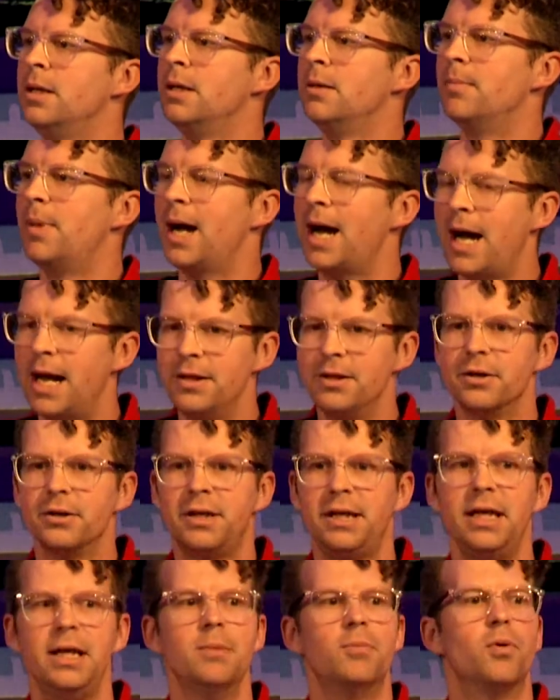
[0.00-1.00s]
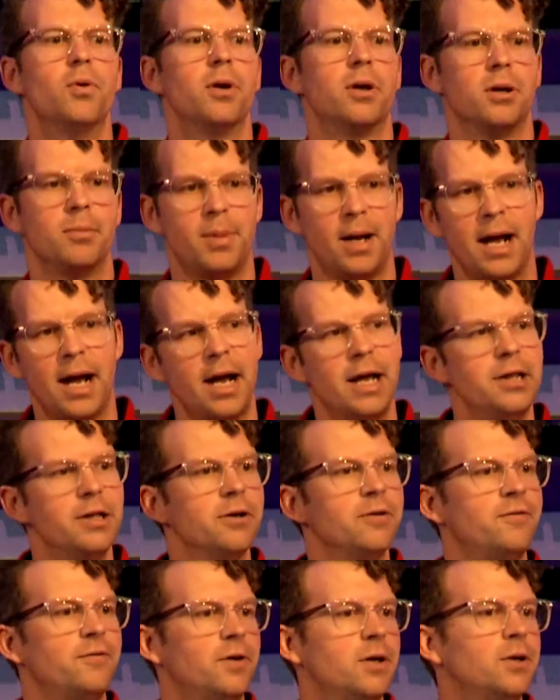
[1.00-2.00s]
behind their keyboard or behind their
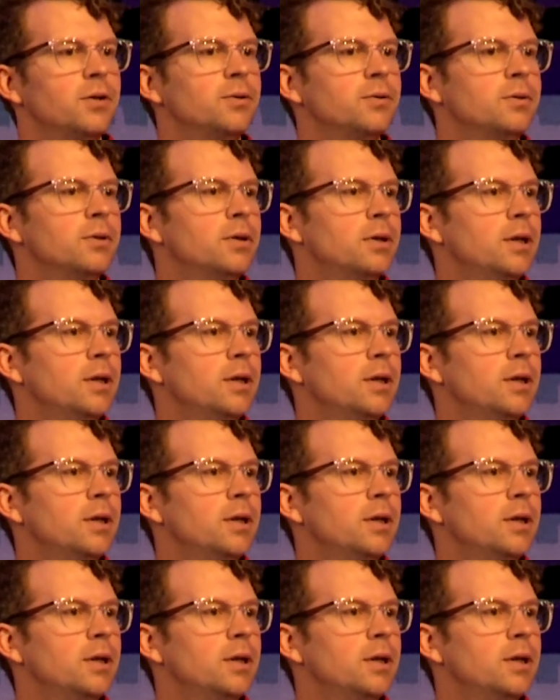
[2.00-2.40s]
phone.